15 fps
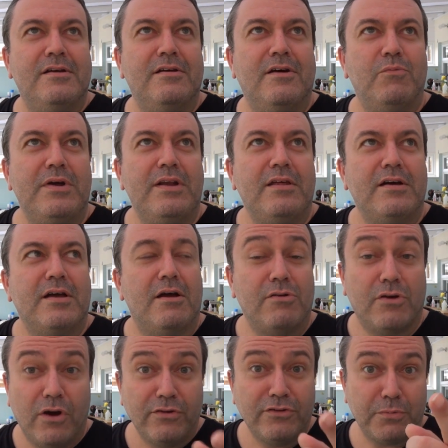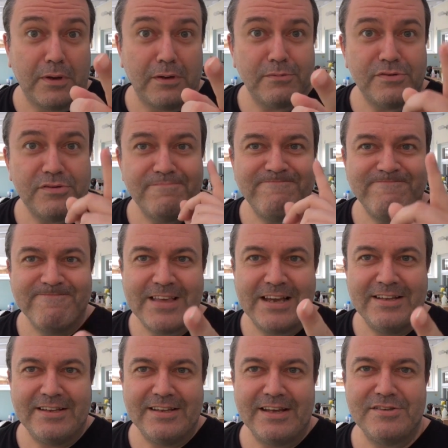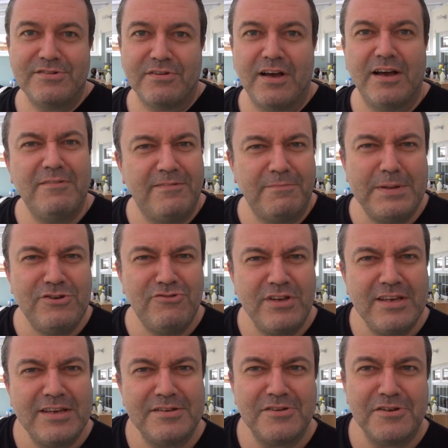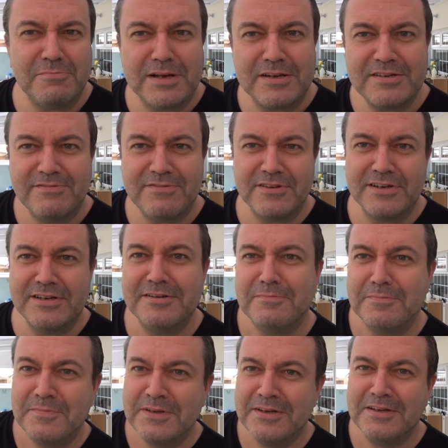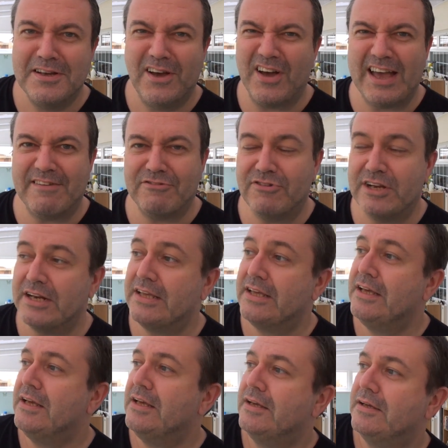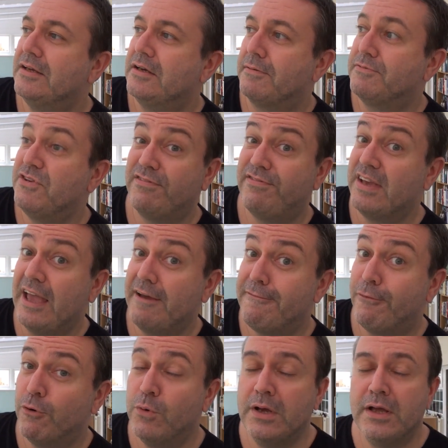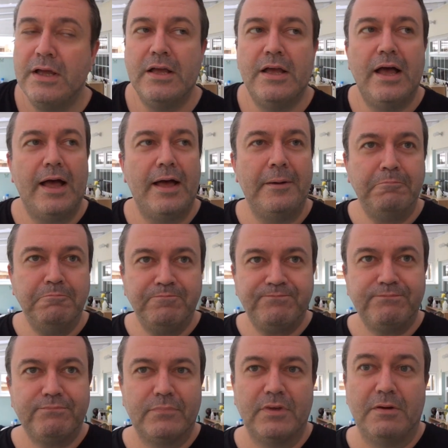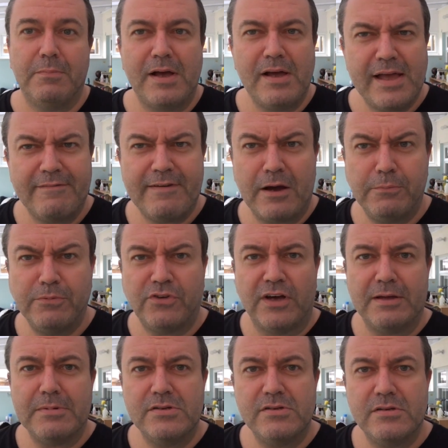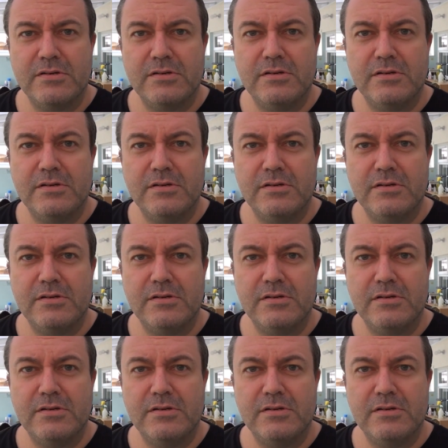Where did I go? Cotswolds. That's right. I've been drinking too much, haven't I? I haven't really. I'm just forgetful. Might I have Alzheimer's?